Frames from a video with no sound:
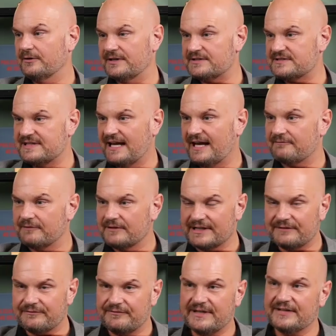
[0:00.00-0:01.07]
or it's not
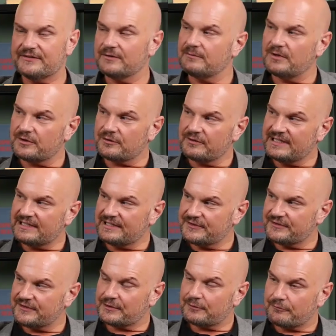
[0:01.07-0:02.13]
really feasible or
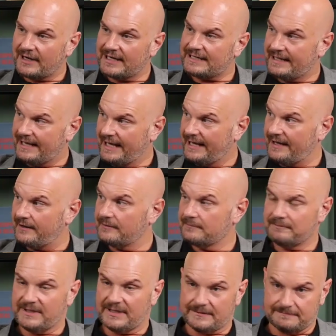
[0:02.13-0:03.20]
realistic right now,
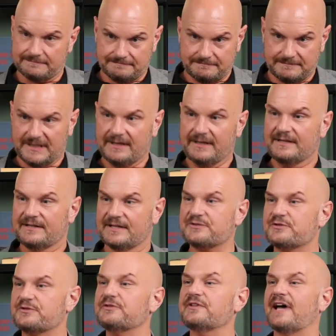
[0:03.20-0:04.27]
but
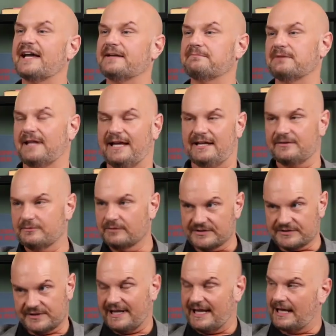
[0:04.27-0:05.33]
let's design a plan to where
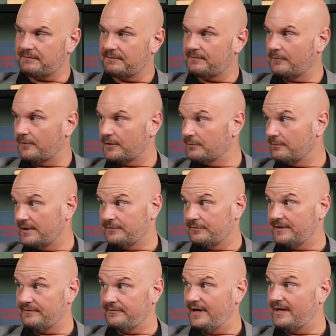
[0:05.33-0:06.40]
it's going to happen before
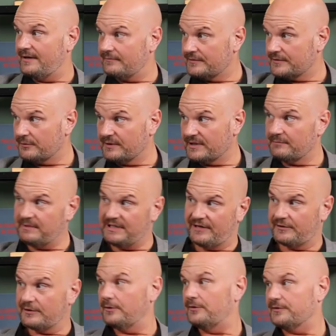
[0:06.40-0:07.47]
2025 so we can meet
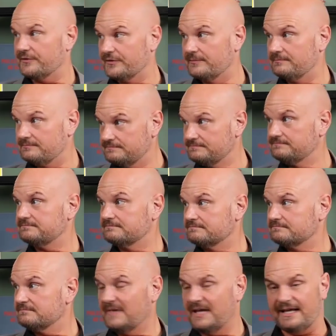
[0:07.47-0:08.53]
our goals.
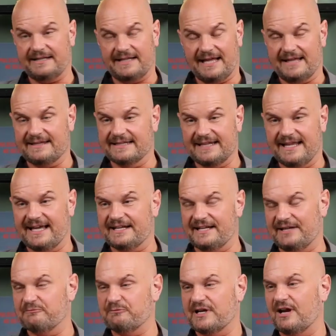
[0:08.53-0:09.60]
And I think that,
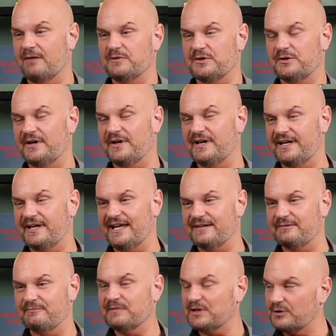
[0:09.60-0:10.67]
and we come to
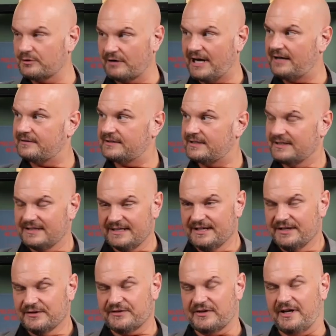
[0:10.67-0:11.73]
a, a middle ground.
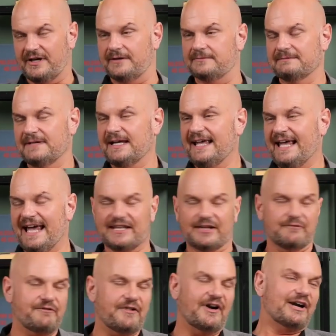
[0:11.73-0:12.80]
Mm-hmm. So, and
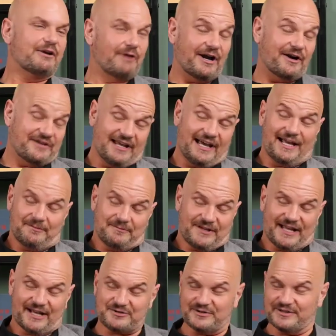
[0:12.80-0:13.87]
the very rare times
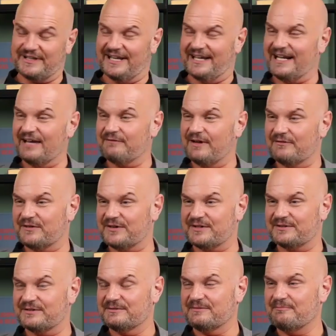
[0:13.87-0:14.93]
actually that I've
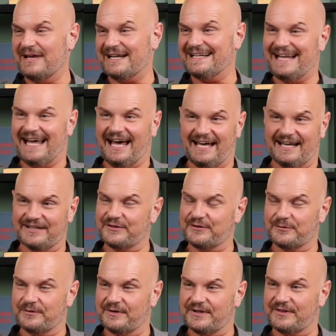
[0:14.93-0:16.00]
ever been at
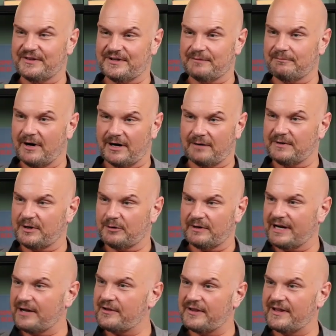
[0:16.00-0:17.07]
odds with a department or
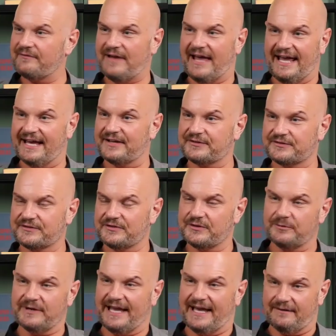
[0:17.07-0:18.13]
whenever they've asked,
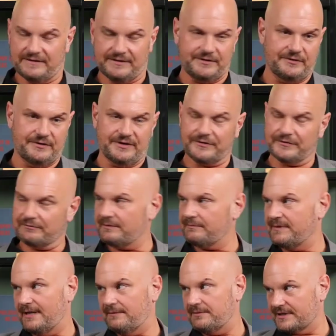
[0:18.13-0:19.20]
do we have to do this? We've
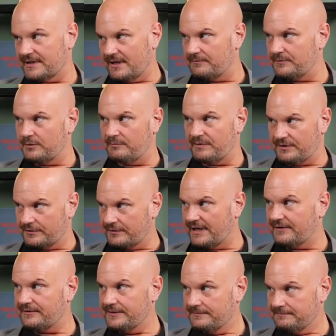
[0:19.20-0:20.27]
been able to come to a middle
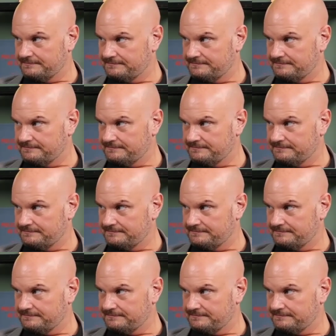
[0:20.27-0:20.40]
ground.